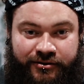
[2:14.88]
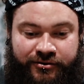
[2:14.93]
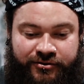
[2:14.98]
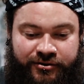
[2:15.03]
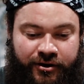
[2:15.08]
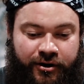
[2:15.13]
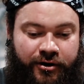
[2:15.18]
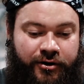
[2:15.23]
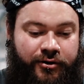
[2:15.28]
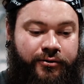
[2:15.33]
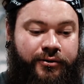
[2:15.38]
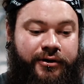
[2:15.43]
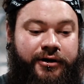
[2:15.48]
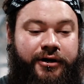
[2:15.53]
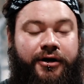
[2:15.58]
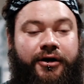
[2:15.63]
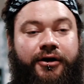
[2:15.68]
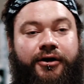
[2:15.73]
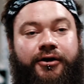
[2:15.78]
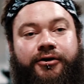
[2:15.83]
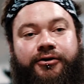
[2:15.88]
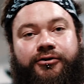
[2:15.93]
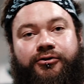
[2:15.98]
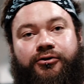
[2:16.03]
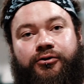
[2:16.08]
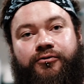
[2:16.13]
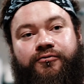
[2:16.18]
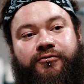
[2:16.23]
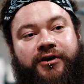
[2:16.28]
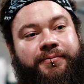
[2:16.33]
so
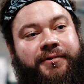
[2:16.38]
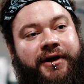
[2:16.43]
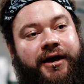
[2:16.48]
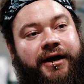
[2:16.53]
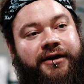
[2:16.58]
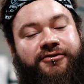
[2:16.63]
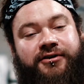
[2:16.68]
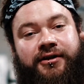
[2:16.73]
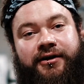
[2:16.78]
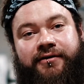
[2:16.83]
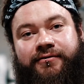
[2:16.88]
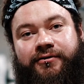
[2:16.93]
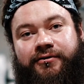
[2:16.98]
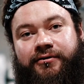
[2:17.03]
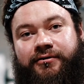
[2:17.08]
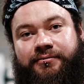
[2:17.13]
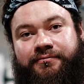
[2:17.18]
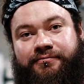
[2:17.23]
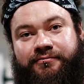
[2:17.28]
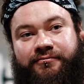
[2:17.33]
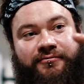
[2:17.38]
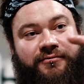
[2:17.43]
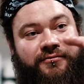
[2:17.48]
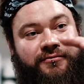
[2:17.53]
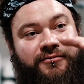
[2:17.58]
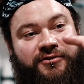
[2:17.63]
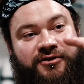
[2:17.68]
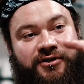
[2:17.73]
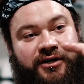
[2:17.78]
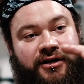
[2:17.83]
your rib cage level,
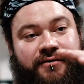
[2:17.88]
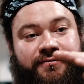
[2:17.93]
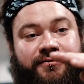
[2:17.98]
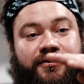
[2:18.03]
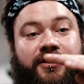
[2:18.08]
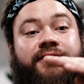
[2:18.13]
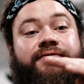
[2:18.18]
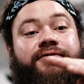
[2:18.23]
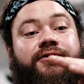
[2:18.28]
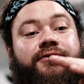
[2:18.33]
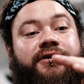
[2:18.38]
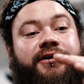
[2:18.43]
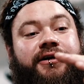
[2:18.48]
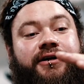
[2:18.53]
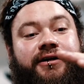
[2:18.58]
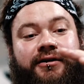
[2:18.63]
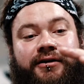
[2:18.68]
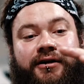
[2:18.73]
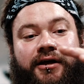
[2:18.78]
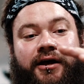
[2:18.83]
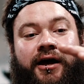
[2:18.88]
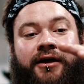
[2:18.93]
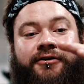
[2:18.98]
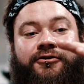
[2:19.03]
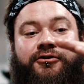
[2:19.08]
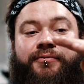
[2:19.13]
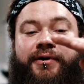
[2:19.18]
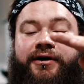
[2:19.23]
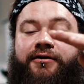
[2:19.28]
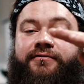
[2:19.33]
say if you're here and
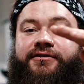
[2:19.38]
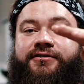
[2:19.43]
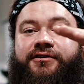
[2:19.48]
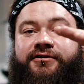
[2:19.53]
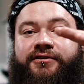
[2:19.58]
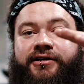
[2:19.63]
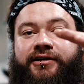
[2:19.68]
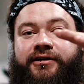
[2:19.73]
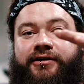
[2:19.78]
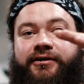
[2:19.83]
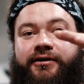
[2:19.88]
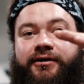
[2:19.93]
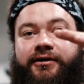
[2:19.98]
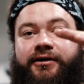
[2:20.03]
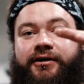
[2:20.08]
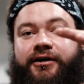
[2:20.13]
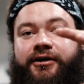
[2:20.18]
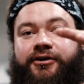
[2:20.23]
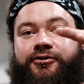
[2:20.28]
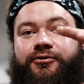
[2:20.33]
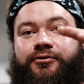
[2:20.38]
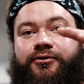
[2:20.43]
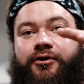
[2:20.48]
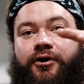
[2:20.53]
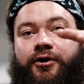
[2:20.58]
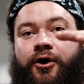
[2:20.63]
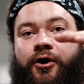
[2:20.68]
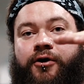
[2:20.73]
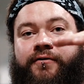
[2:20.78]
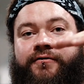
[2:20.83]
your pelvis is here, you're
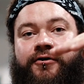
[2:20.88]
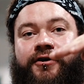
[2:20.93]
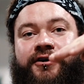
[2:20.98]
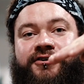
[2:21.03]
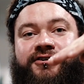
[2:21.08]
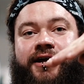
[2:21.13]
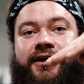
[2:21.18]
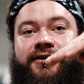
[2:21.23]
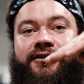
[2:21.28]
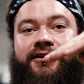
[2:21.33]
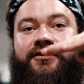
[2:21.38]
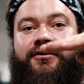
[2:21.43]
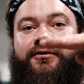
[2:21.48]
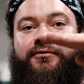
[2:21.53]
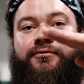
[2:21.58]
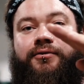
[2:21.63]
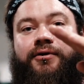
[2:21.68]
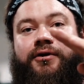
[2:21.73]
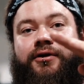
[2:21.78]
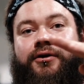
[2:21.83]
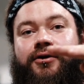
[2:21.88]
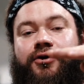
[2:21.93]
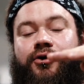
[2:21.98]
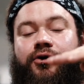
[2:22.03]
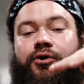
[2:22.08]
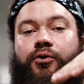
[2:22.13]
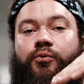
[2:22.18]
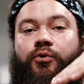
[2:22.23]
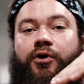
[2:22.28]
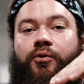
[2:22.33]
not overextending
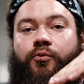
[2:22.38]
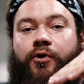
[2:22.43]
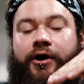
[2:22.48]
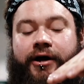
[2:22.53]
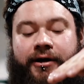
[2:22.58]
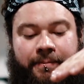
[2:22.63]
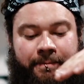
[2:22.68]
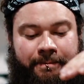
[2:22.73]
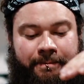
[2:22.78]
one way.